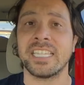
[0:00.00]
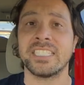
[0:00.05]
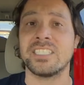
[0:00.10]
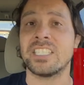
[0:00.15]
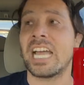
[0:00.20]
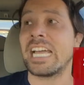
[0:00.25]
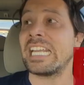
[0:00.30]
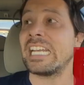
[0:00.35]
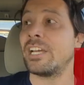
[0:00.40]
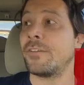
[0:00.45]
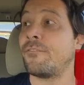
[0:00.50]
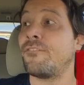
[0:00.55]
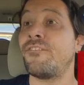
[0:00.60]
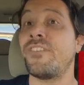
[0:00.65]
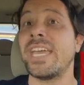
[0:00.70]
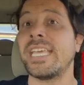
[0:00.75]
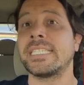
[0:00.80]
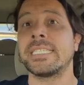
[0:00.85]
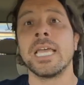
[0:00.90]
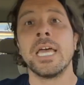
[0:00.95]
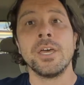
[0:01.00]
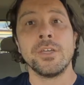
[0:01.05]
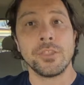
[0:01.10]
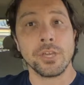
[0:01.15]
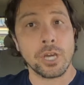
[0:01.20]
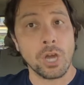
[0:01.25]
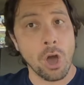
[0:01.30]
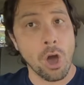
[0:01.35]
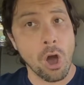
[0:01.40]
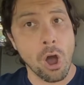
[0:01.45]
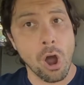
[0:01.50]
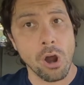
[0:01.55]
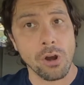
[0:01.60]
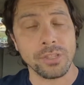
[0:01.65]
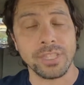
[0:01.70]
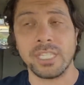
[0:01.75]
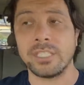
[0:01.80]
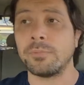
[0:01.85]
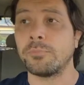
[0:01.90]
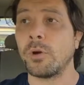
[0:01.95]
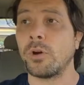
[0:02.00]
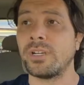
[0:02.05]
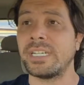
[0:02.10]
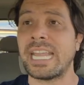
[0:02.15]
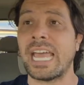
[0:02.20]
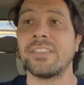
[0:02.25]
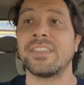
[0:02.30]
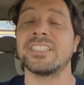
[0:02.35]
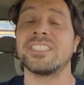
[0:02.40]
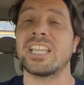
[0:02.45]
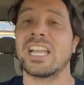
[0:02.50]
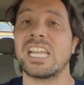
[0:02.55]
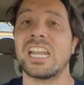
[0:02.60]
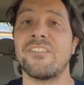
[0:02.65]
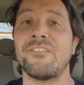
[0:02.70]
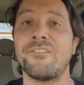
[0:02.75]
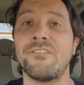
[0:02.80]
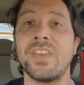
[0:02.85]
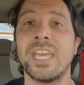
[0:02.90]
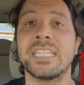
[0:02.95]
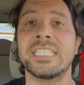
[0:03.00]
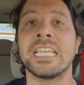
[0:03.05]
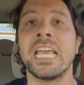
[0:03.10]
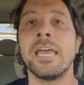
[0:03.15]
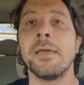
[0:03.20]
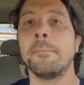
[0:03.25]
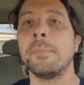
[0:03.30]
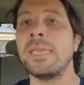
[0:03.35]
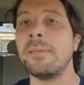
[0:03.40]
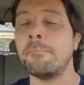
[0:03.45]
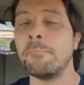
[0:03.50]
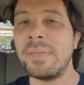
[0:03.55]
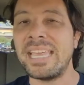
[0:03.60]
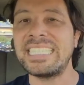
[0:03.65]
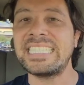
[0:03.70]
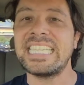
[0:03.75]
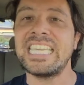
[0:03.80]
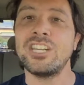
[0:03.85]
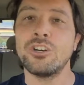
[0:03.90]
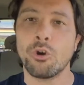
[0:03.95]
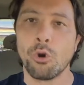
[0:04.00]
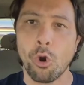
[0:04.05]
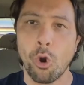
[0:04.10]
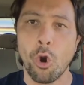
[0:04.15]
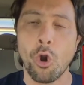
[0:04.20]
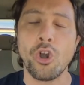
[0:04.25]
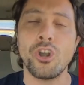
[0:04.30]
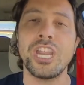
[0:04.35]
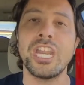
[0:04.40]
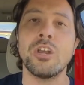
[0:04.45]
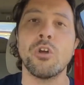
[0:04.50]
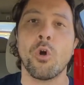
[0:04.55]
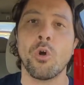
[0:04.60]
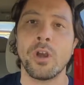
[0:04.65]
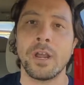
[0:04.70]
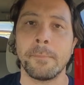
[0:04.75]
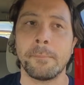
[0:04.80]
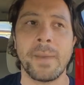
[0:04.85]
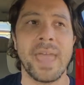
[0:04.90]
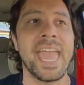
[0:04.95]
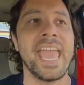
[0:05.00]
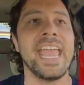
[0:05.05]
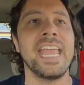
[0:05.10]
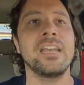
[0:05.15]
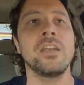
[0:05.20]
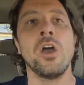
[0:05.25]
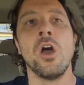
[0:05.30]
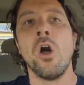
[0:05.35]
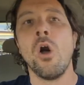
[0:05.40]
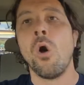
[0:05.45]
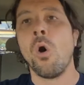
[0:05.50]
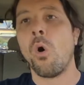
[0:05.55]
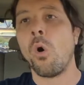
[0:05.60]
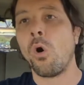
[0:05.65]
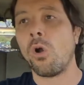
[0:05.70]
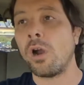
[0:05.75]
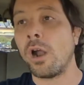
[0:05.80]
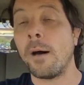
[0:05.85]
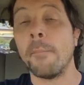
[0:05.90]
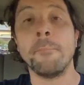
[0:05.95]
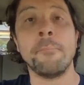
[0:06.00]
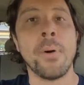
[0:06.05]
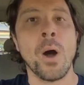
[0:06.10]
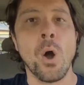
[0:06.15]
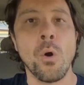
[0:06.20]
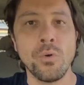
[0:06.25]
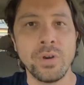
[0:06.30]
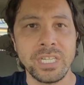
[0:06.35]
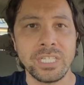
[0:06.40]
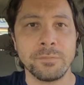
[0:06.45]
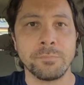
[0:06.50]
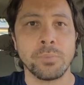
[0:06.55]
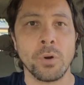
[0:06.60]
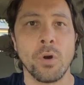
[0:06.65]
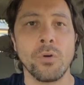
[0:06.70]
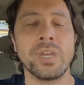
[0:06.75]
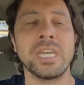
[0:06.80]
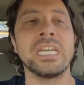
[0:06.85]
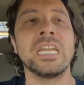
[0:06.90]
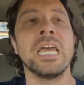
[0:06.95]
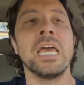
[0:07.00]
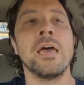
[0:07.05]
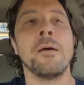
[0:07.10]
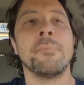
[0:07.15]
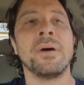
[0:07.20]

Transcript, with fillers: That's not going to fix the car that's broken down. That's not going to fix me missing or hurting or in pain or a bone is broken.